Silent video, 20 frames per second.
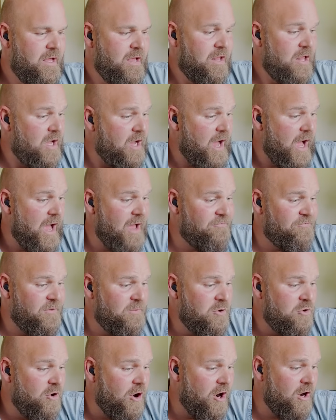Look, I'm from
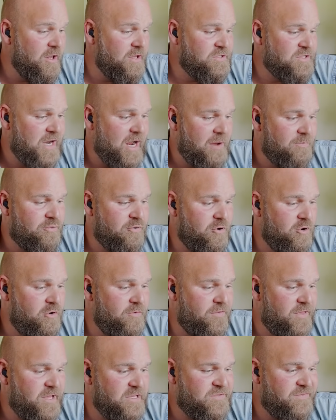New Orleans and I
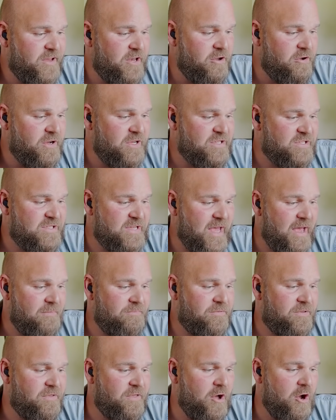approve of this video except
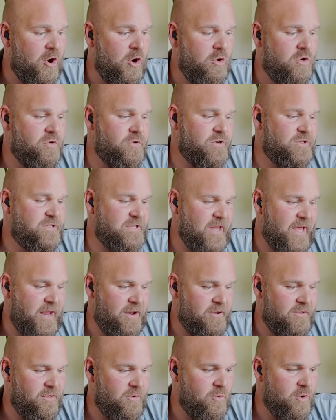the okra
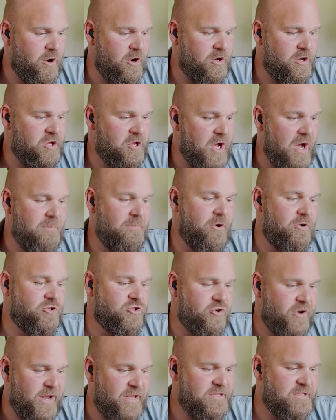slander. The word gumbo
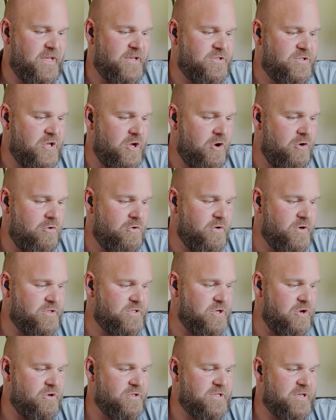translates to okra,
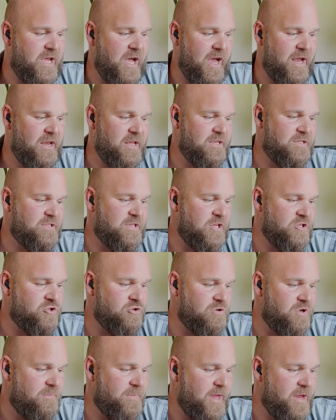so it's kind of
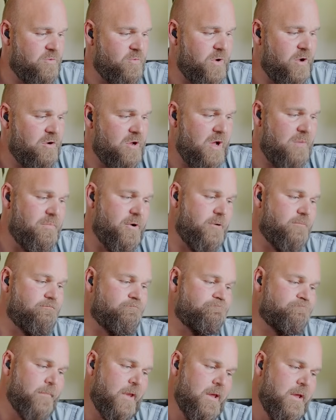essential to make real gumbo.
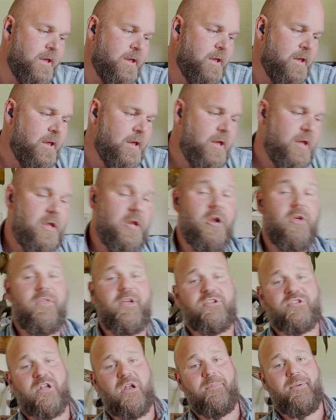You know,
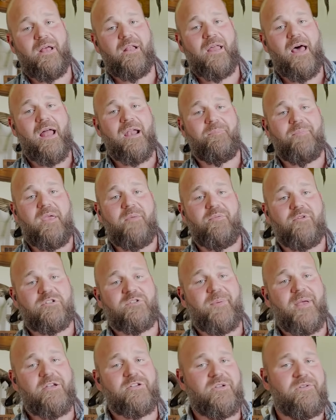there's going to be a lot of people,
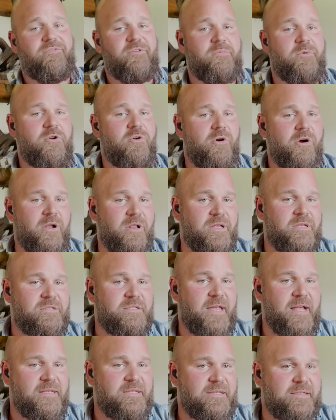especially from New Orleans,
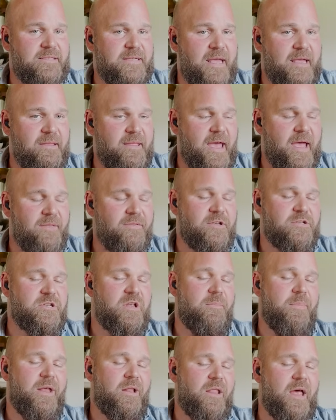that say that. There's
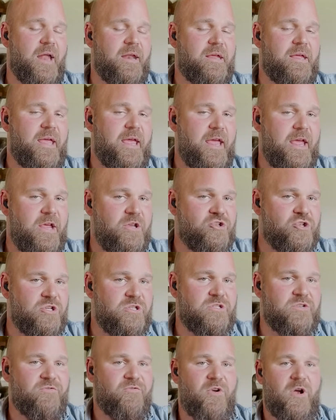going to be a lot of
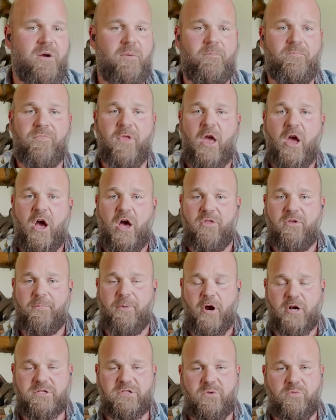Cajuns from other
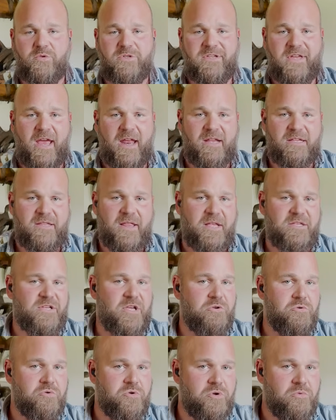parts of Louisiana that say
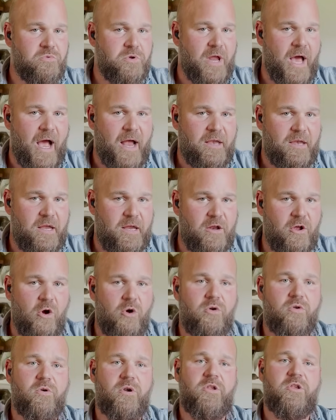you do not need
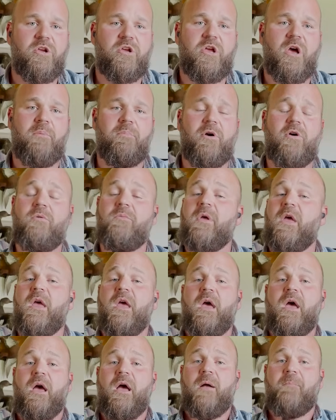okra in your gumbo.
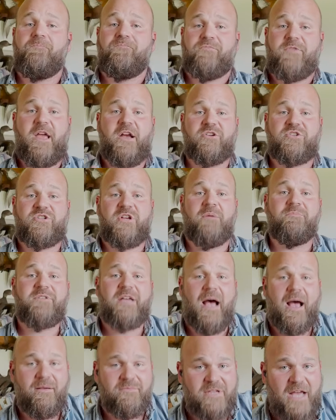There's
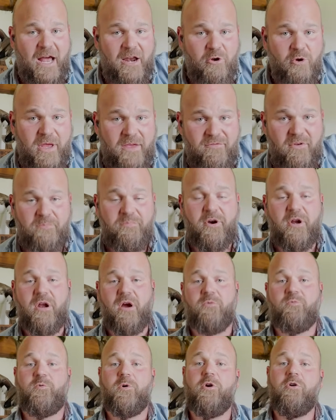sometimes I don't even put
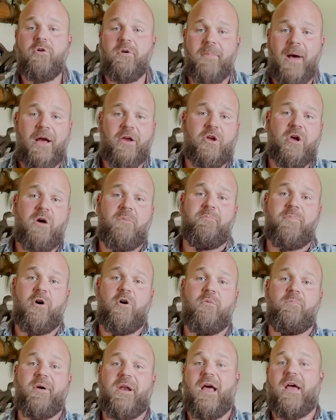a roux in my
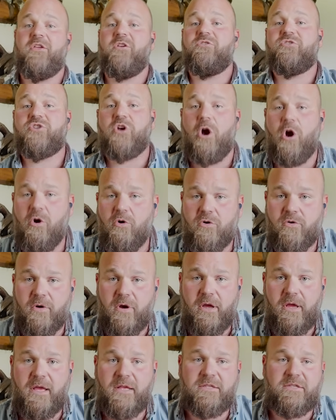gumbo, but I use
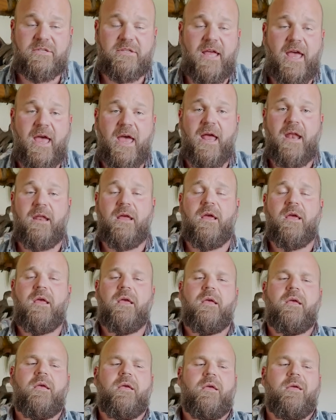okra instead.
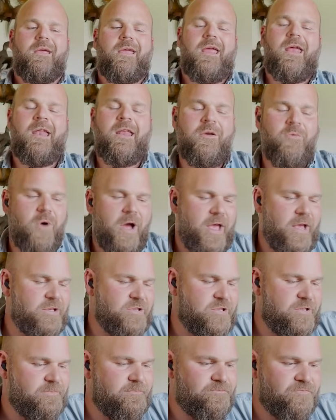
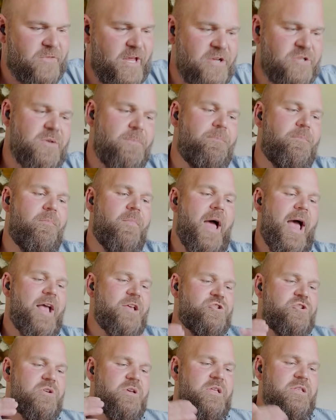Anyways,
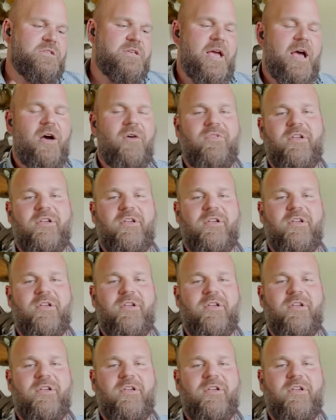as you can tell,